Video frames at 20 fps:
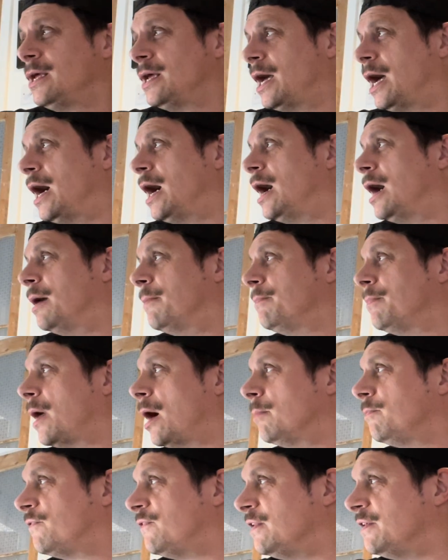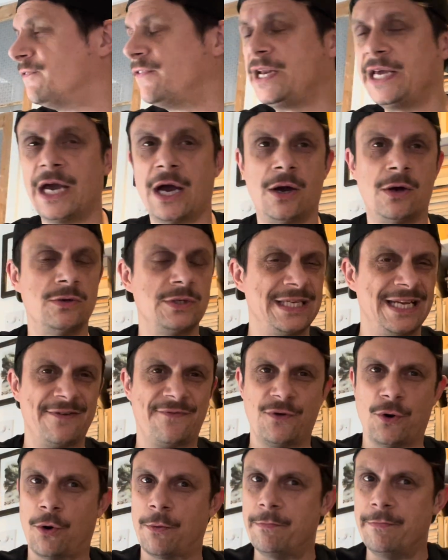hopefully videos, if
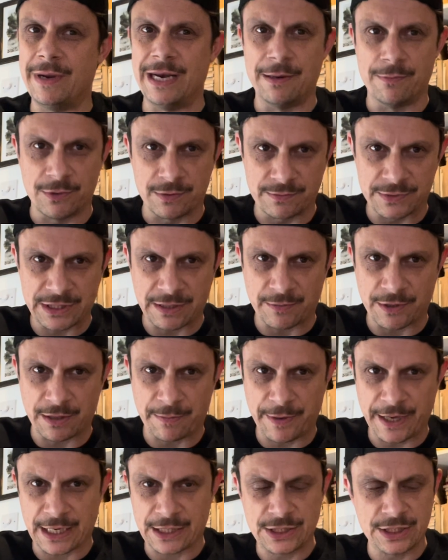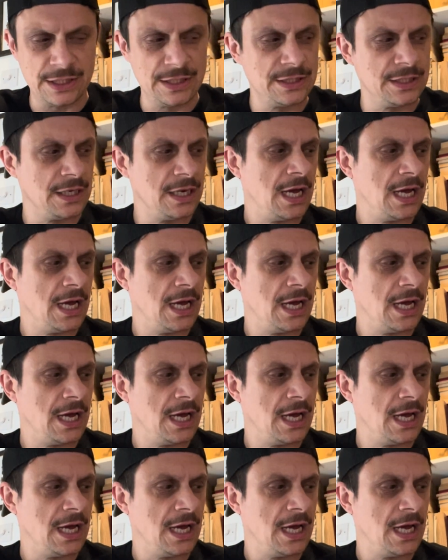not minimum some of the pictures.